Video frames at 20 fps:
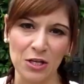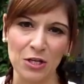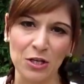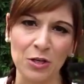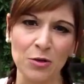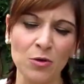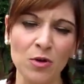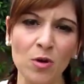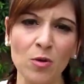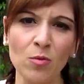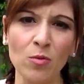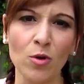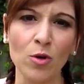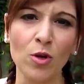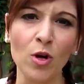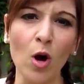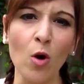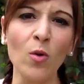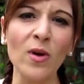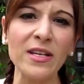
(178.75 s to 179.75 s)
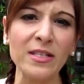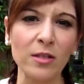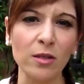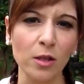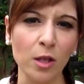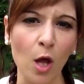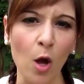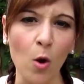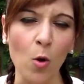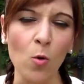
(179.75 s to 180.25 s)
You don't go as
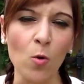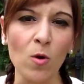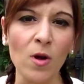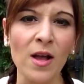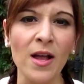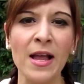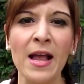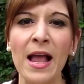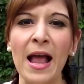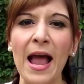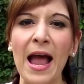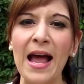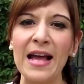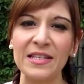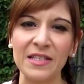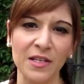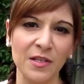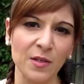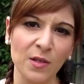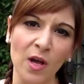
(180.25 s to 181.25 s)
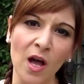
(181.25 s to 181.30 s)
low as is